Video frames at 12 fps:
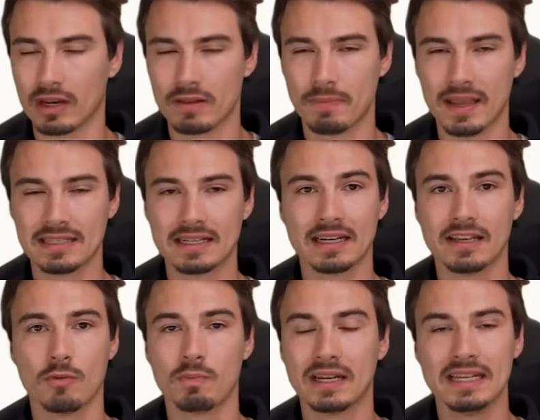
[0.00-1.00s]
it basically
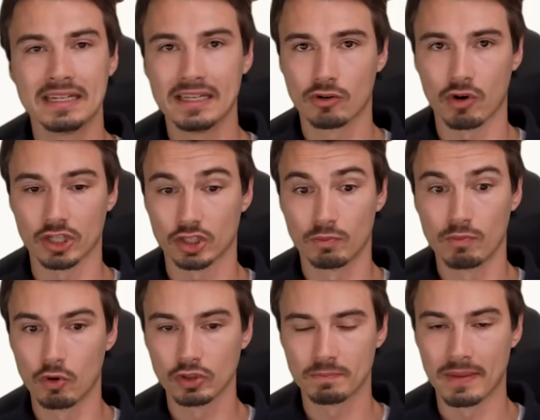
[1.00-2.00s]
completely crushed
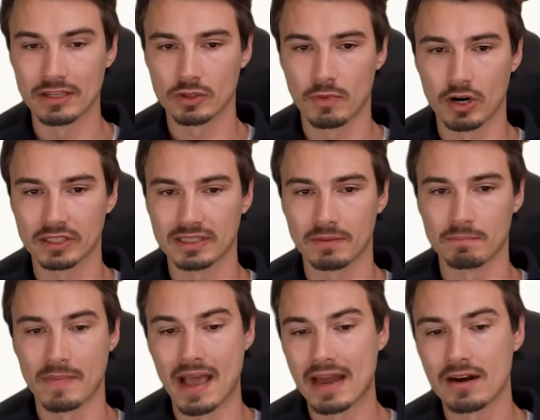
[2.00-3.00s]
most benchmarks that
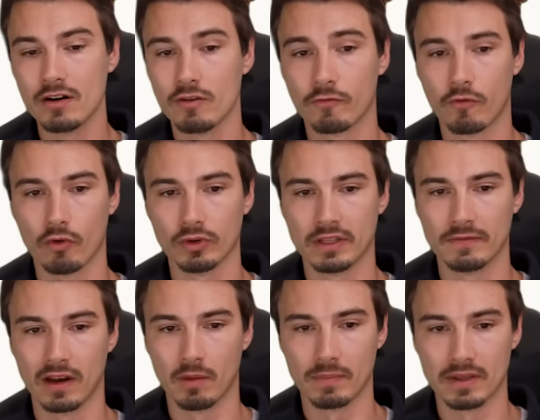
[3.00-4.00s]
matter for
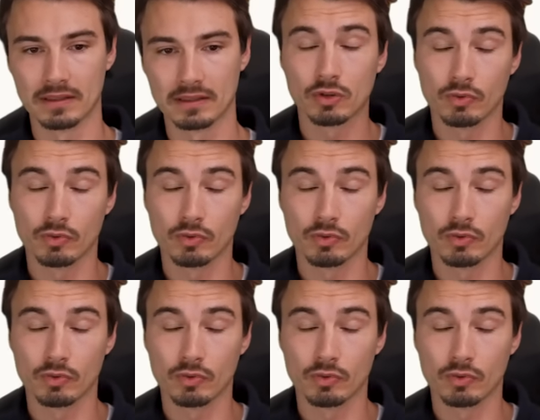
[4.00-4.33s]
development.